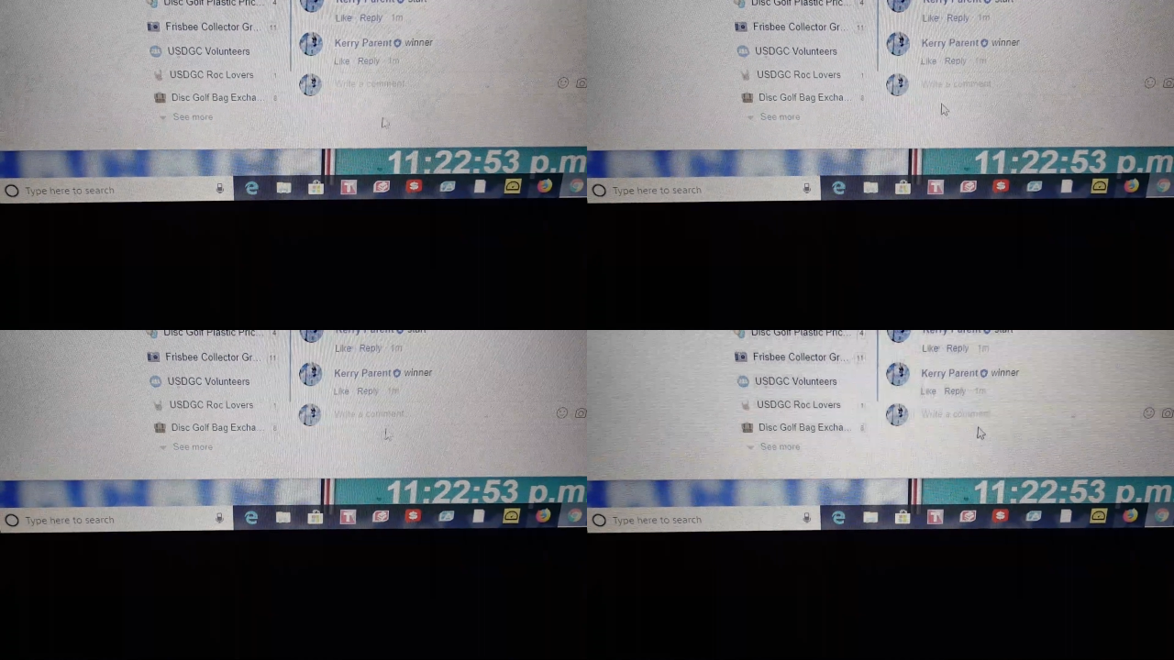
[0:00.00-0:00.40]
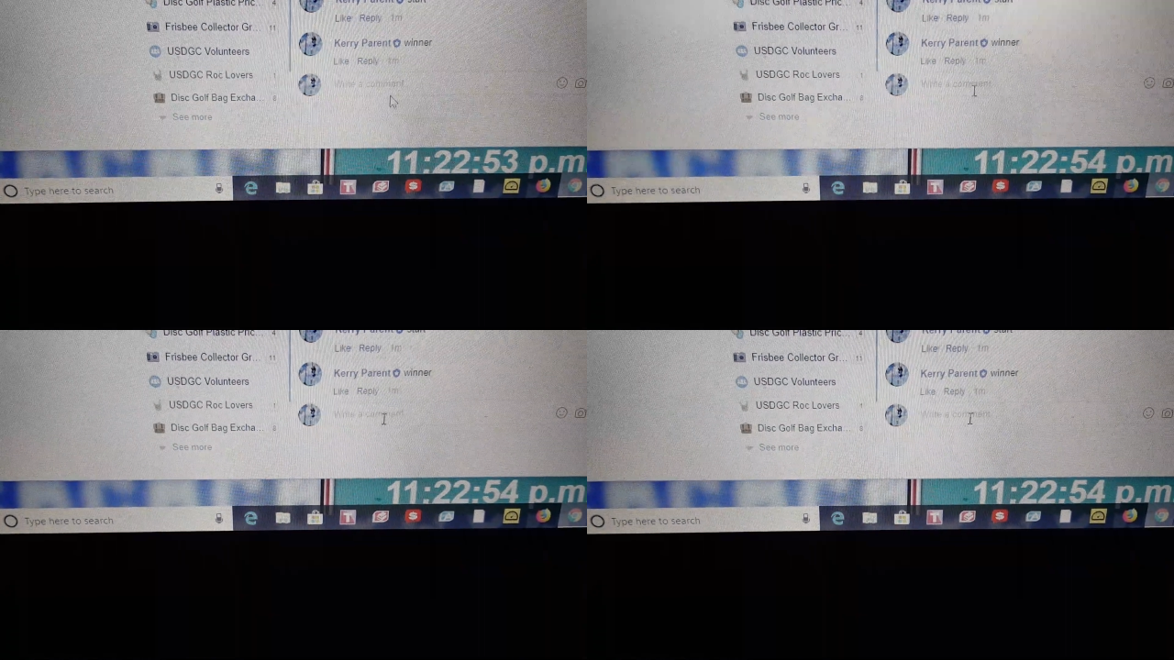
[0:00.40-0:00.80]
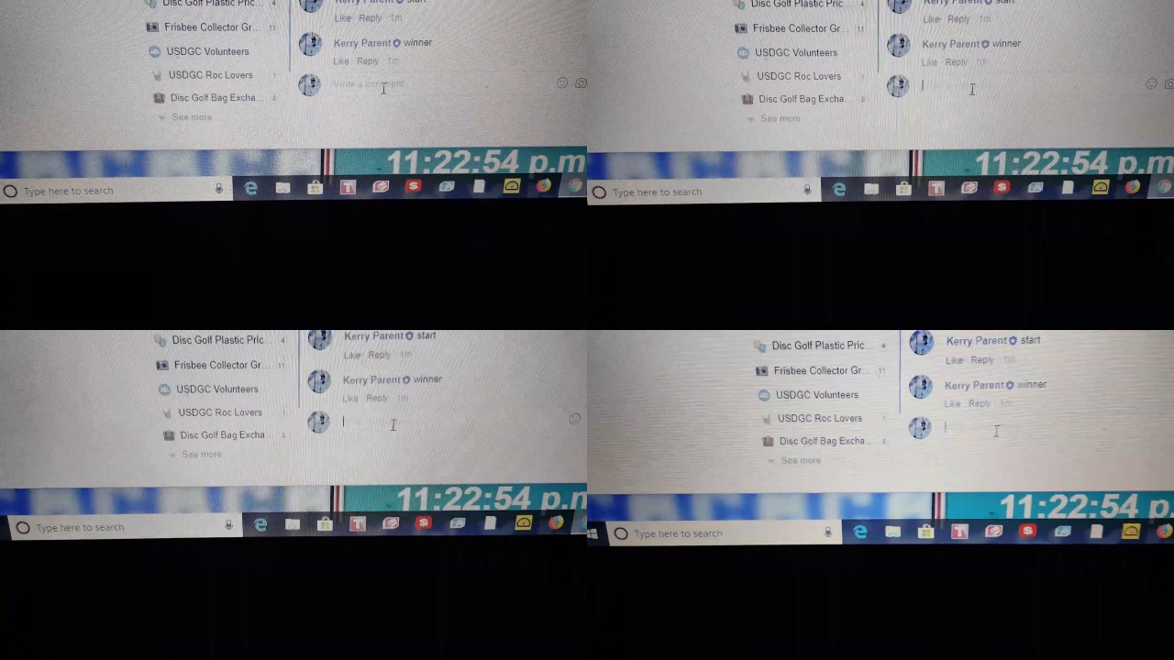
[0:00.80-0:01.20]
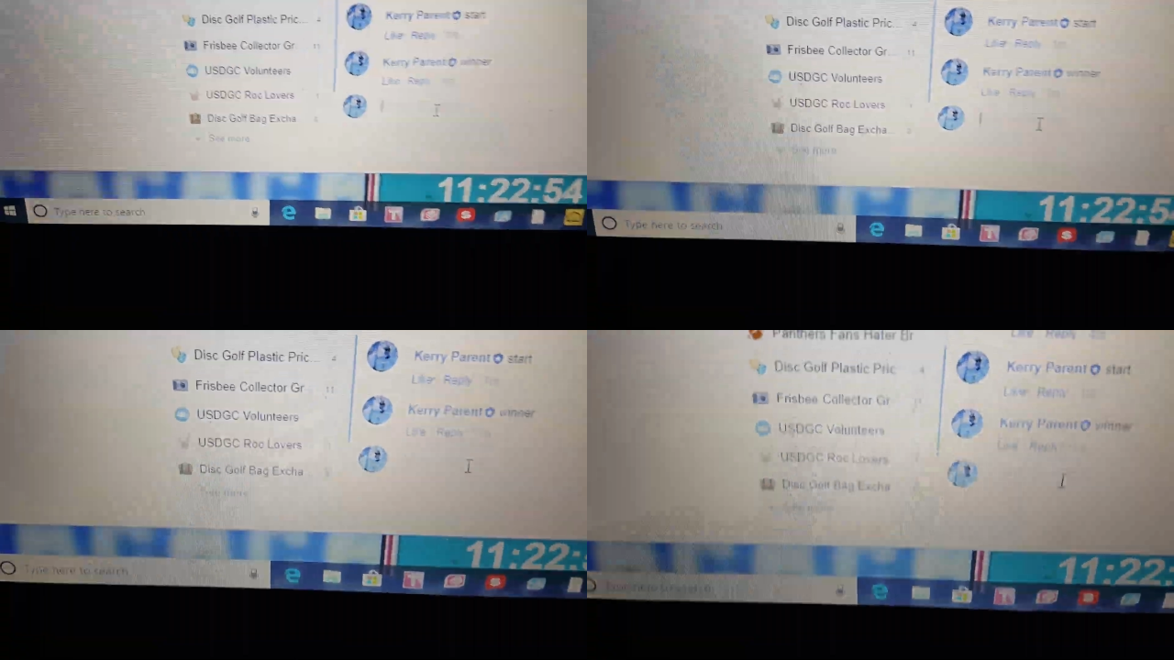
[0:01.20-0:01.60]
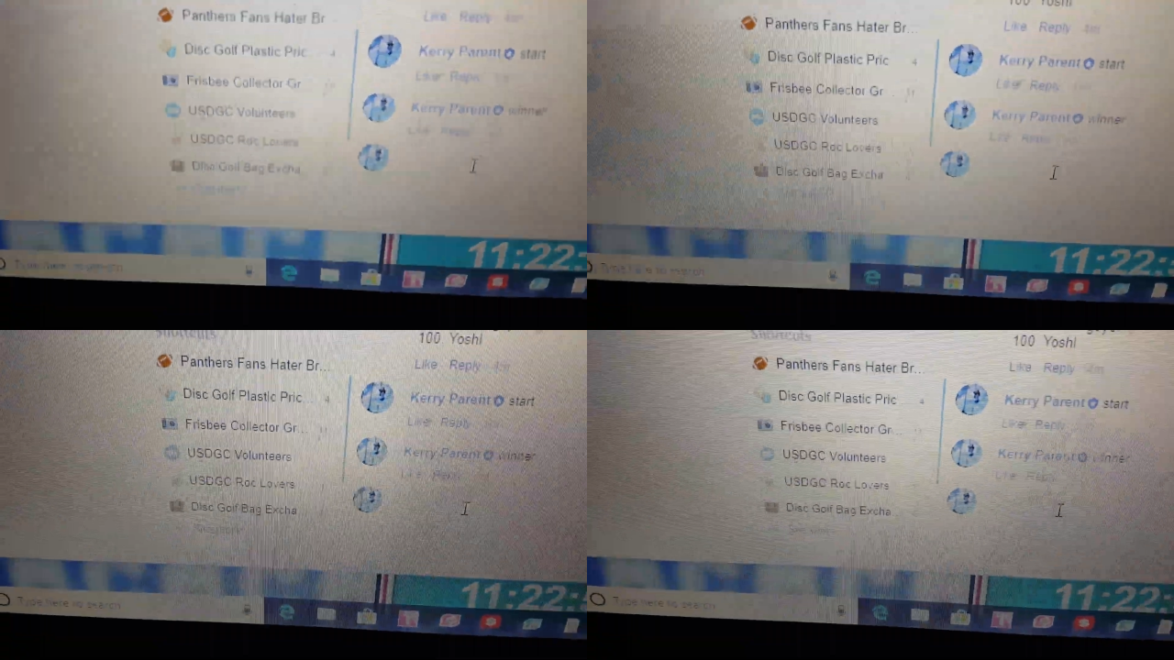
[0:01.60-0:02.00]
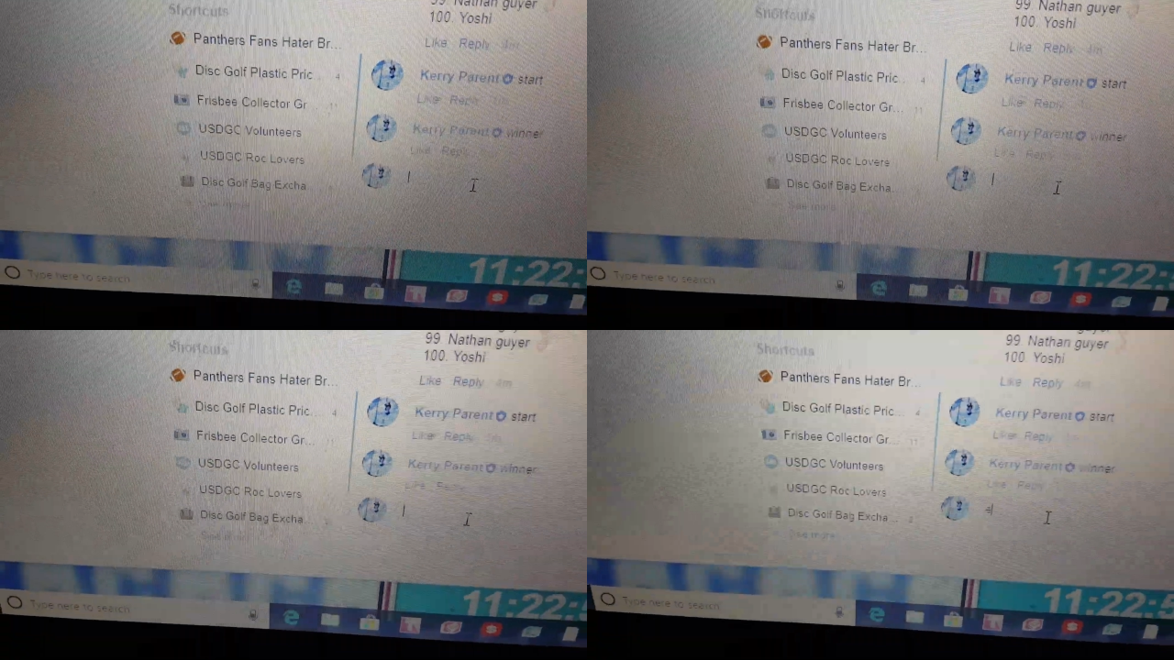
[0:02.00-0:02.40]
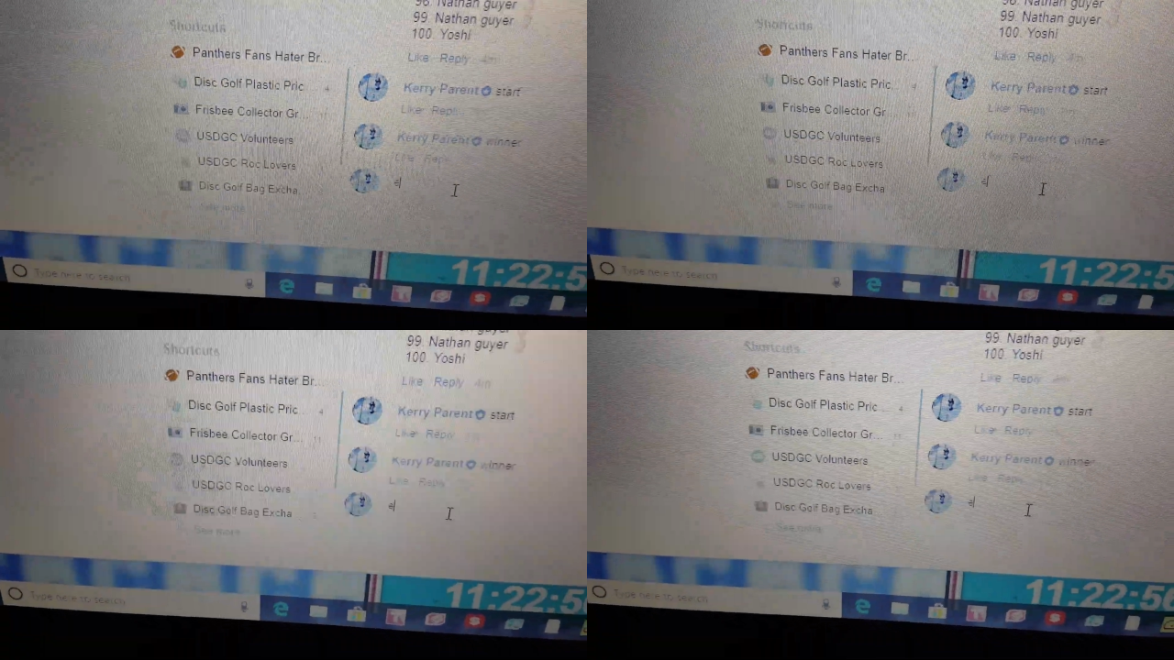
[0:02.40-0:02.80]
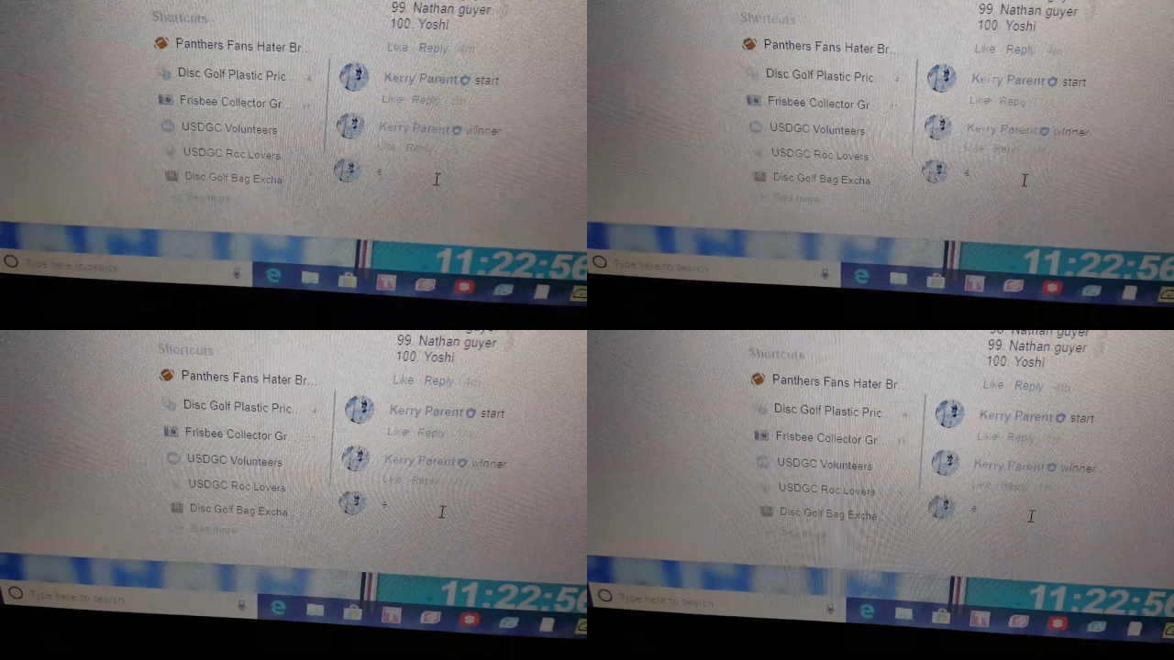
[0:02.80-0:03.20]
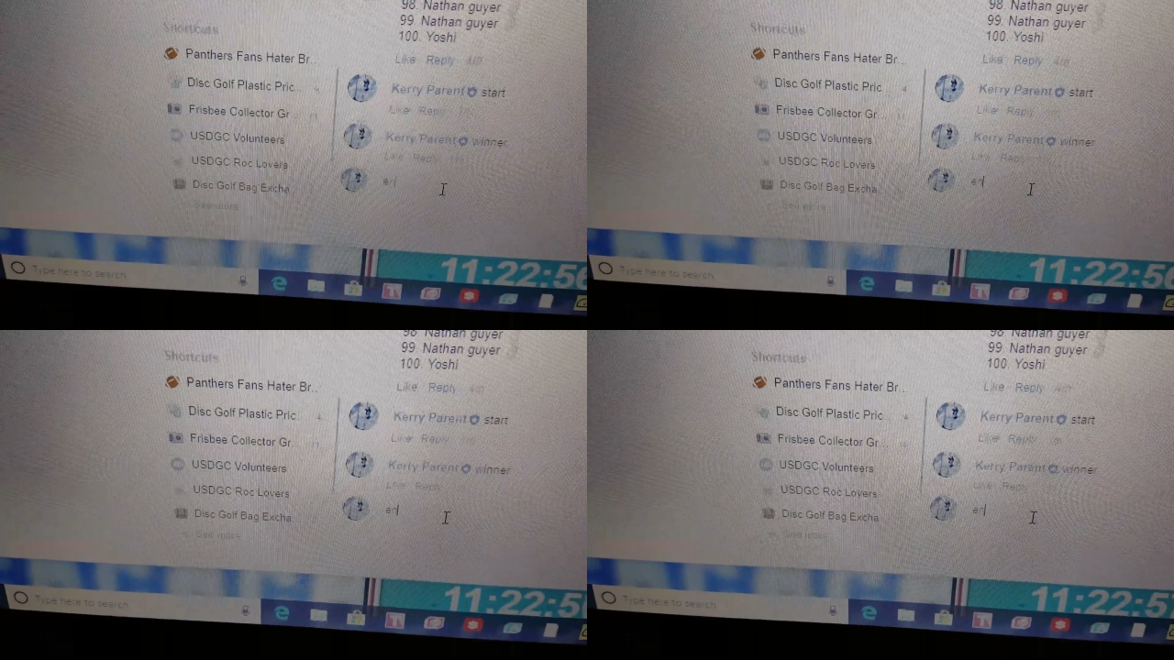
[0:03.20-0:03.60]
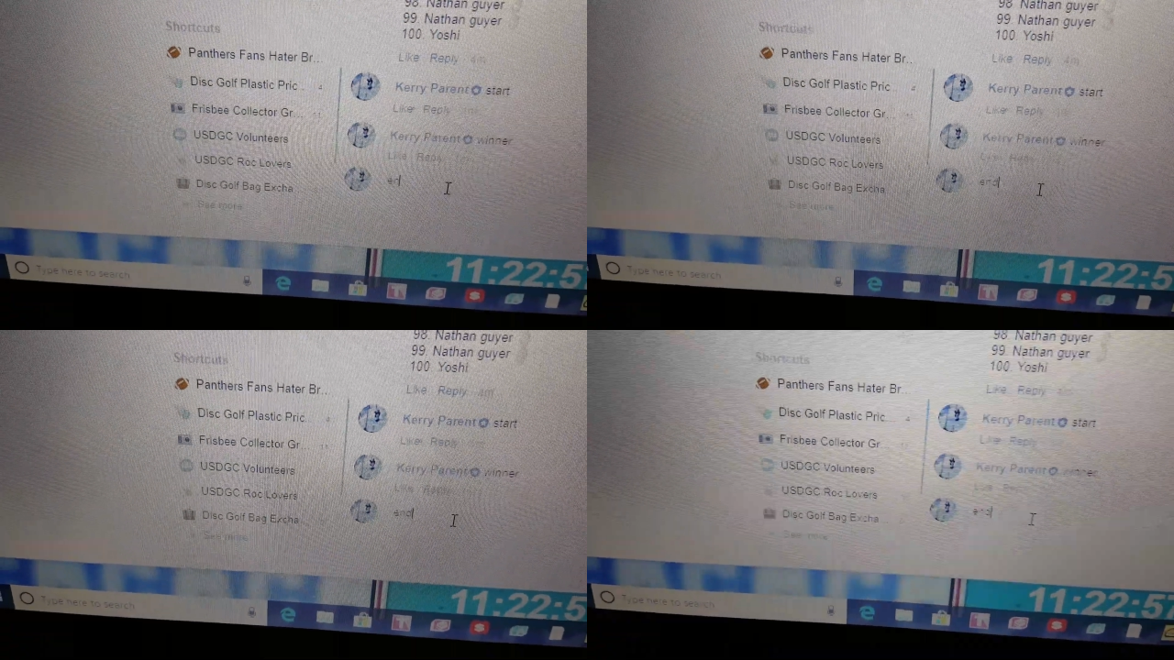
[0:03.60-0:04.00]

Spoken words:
Nobody's mouth can be seen.